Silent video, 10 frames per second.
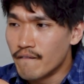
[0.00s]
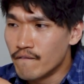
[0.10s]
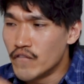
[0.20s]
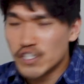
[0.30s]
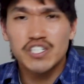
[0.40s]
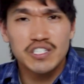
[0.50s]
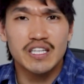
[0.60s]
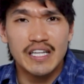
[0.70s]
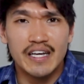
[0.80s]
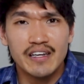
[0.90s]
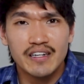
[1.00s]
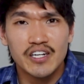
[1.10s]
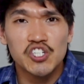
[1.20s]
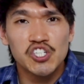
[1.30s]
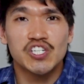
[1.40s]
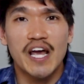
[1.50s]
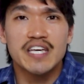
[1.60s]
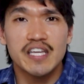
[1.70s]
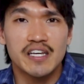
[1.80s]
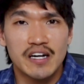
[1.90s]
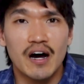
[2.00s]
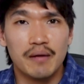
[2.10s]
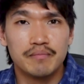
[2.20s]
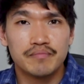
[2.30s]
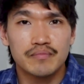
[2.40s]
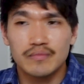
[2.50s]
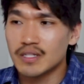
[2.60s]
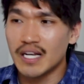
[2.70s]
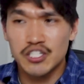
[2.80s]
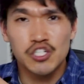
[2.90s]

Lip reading: viciously shaking it up, like